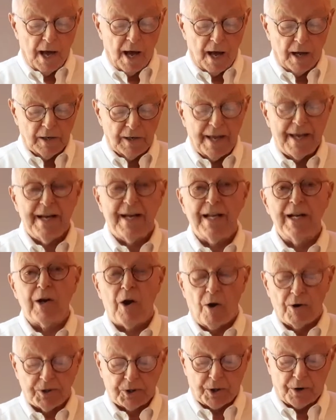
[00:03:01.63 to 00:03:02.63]
A lady
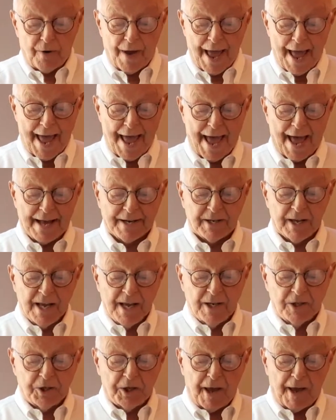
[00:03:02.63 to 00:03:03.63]
lost her
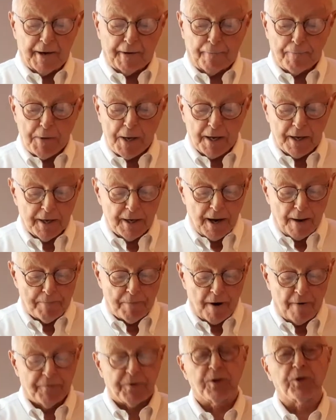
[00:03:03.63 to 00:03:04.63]
hat. She had to pick it up
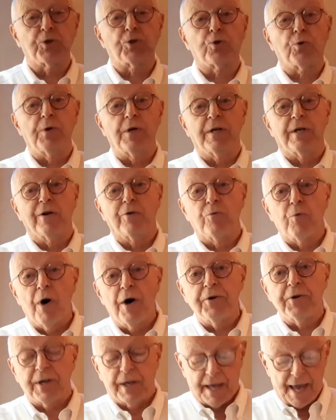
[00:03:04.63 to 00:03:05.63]
off the street and
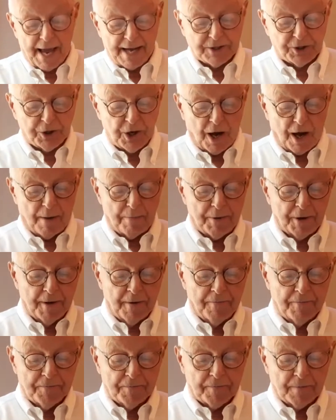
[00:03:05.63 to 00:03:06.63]
run to catch
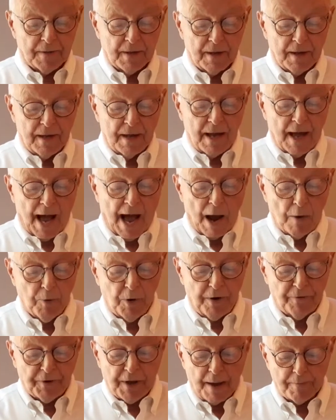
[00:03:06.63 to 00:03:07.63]
up. I would
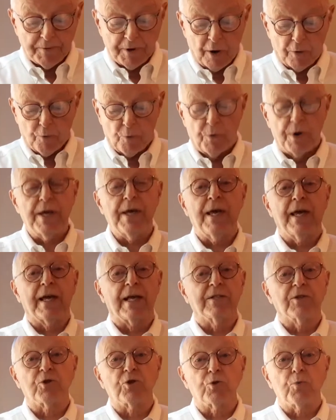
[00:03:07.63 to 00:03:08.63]
have kept on ringing
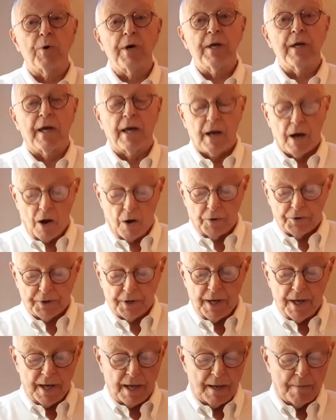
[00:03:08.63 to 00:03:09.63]
and swinging all
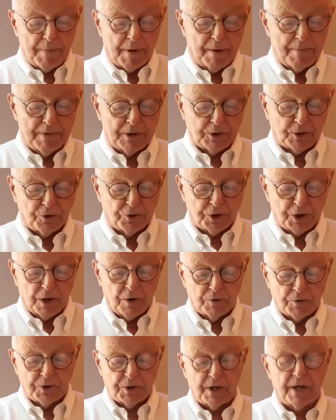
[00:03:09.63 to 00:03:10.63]
day, but Mr.
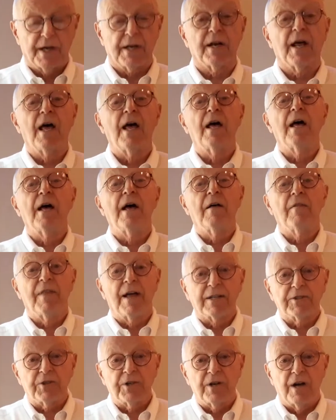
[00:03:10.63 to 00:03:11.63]
Jones said,
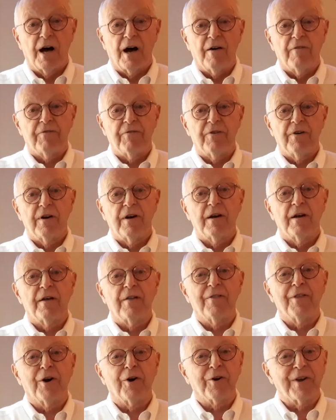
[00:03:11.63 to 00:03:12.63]
that's enough.
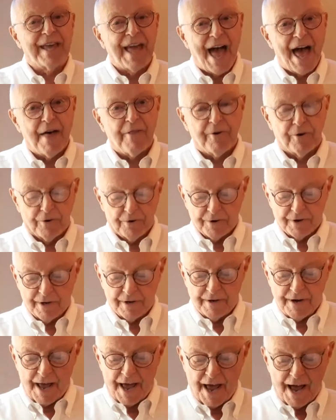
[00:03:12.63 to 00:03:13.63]
They're gathered
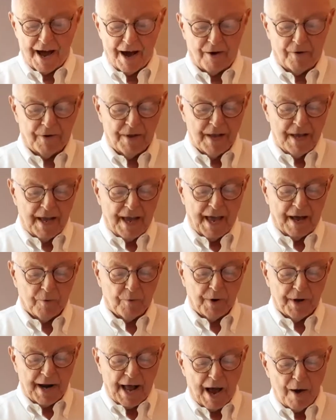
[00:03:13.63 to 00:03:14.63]
now. And
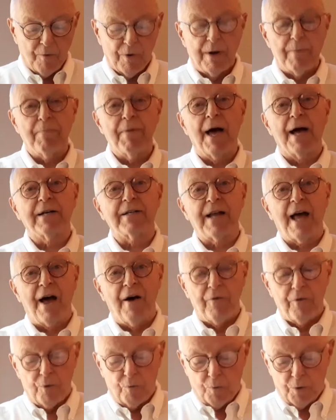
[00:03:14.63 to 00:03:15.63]
when I went back
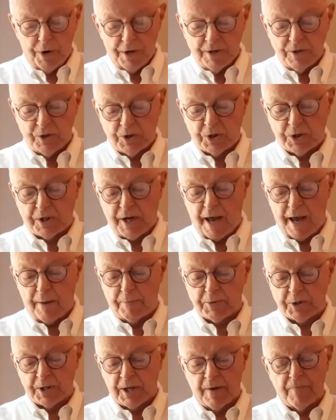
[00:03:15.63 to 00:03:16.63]
down the wooden
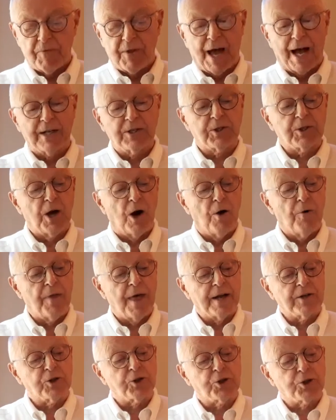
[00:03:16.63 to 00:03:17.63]
steps, I saw
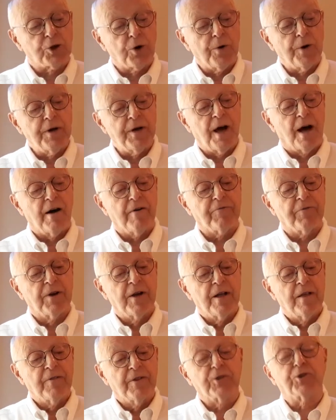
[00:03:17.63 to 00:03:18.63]
that sure enough,
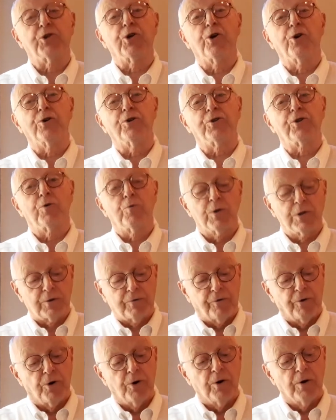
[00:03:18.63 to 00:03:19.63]
the church was
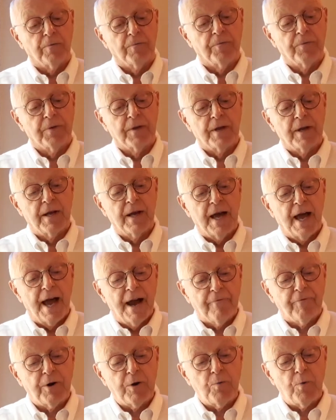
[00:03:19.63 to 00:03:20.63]
full.
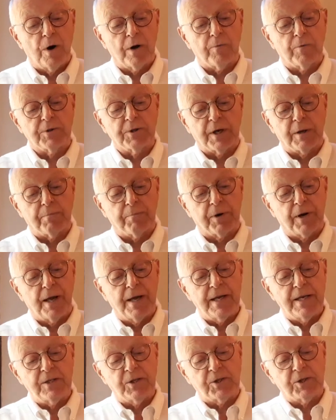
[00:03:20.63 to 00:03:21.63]
Everyone was in
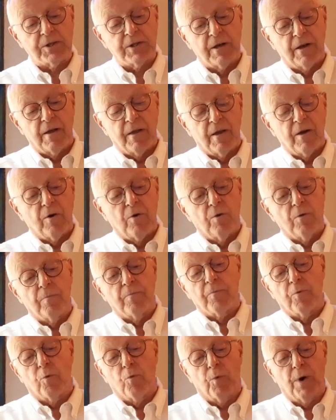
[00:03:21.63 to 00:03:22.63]
place,
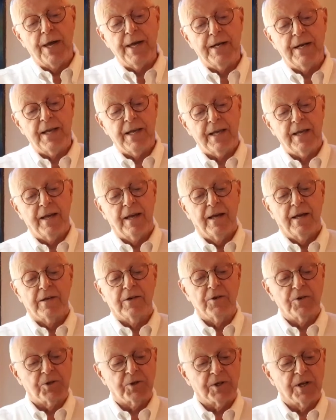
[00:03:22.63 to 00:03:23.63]
waiting
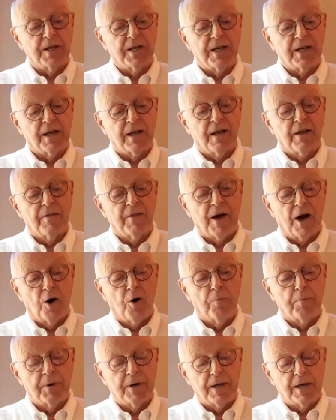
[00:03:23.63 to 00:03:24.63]
to sing the
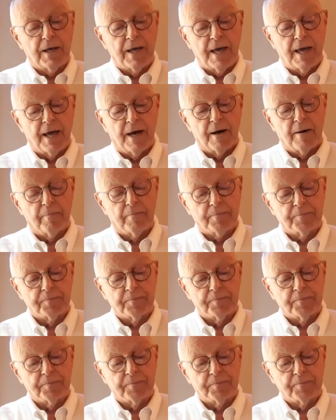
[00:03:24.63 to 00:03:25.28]
opening hymn.